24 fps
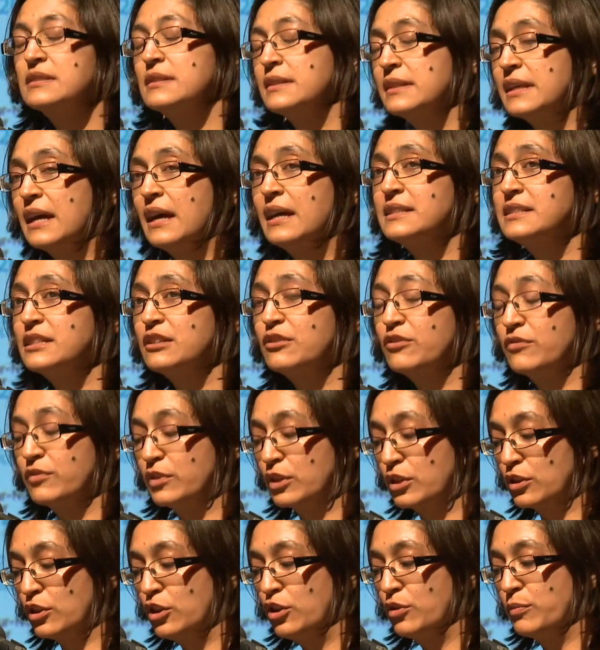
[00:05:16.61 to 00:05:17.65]
to the idea of
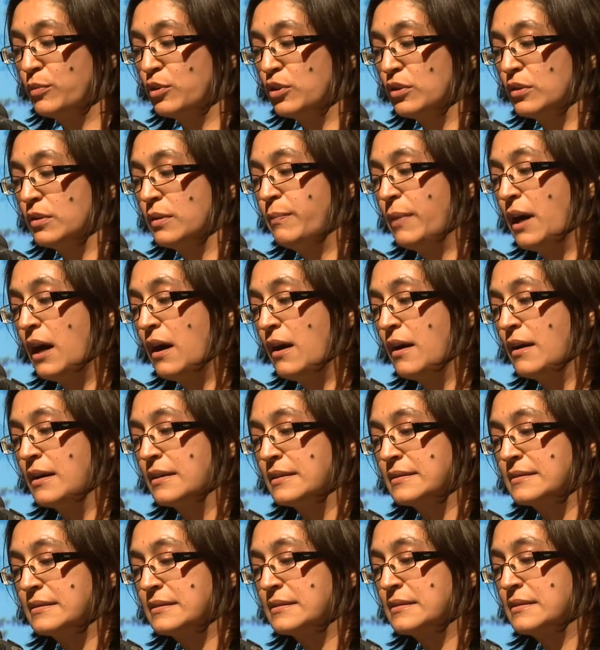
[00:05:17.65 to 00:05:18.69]
the global
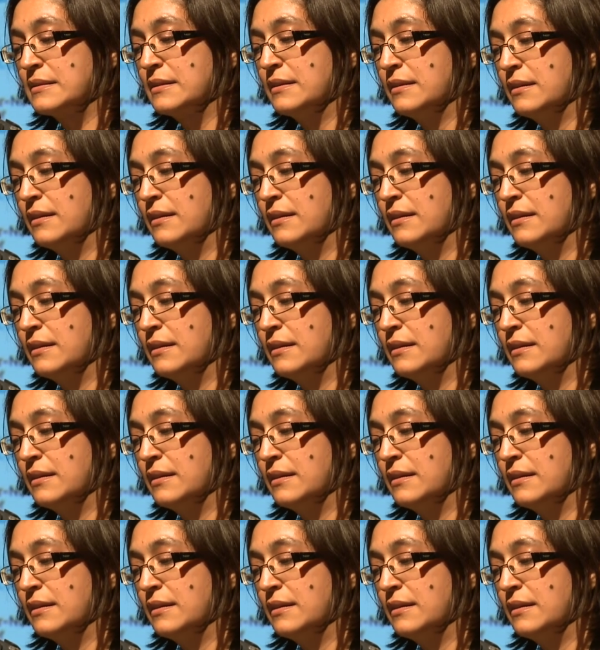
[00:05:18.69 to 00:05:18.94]
passed.